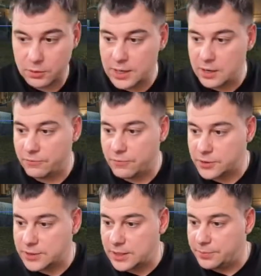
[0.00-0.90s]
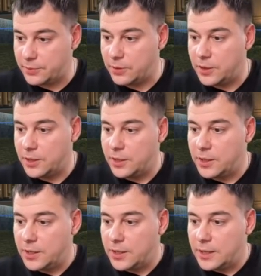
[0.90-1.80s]
now, for example,
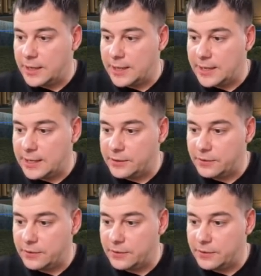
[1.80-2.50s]
and